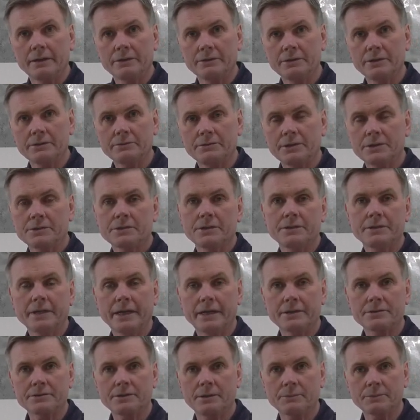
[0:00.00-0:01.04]
just
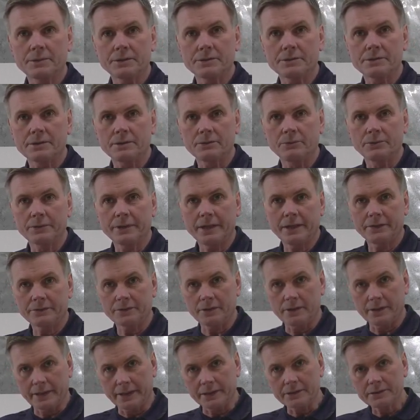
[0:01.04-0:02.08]
attach something to without the
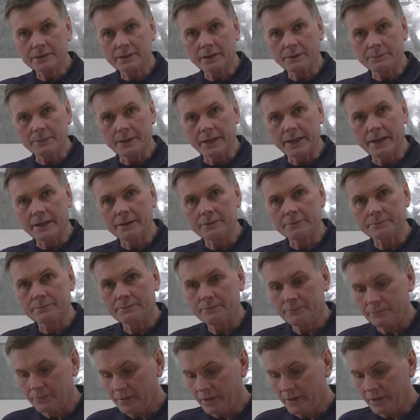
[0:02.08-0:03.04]
legs coming out.